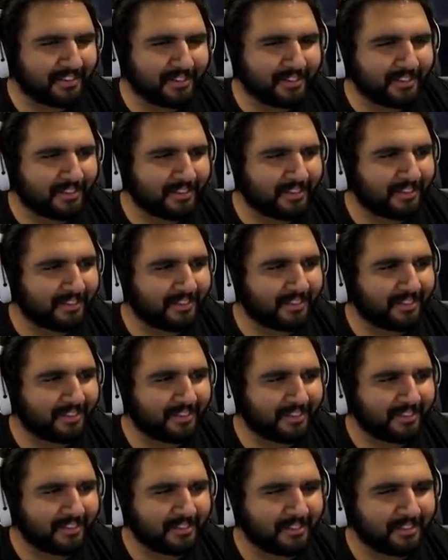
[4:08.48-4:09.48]

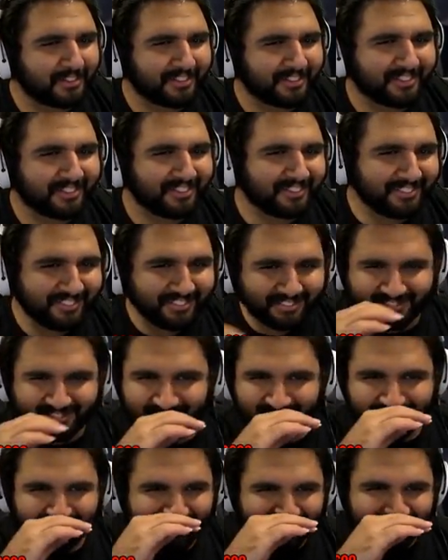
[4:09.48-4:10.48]

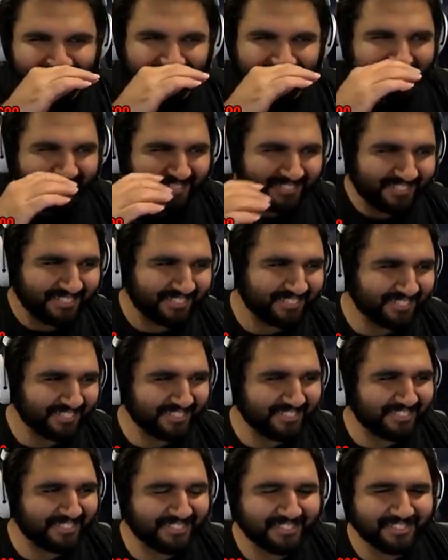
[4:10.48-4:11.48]

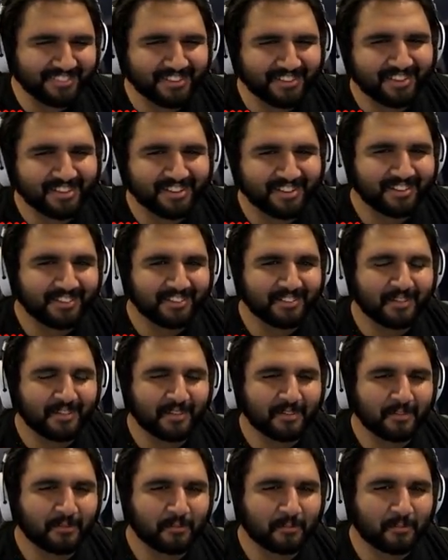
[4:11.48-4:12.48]

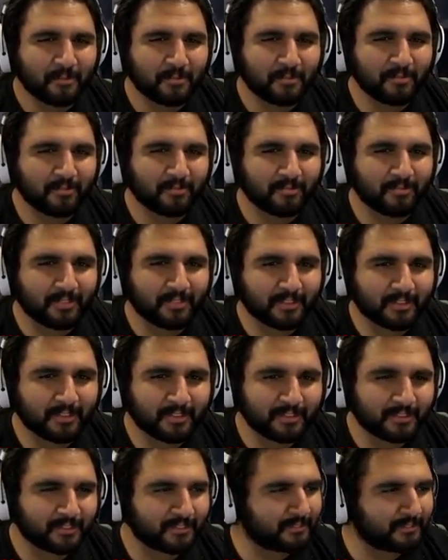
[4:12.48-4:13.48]

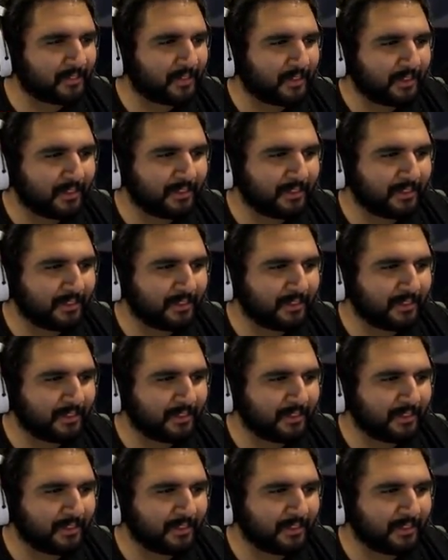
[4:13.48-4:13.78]
(silence)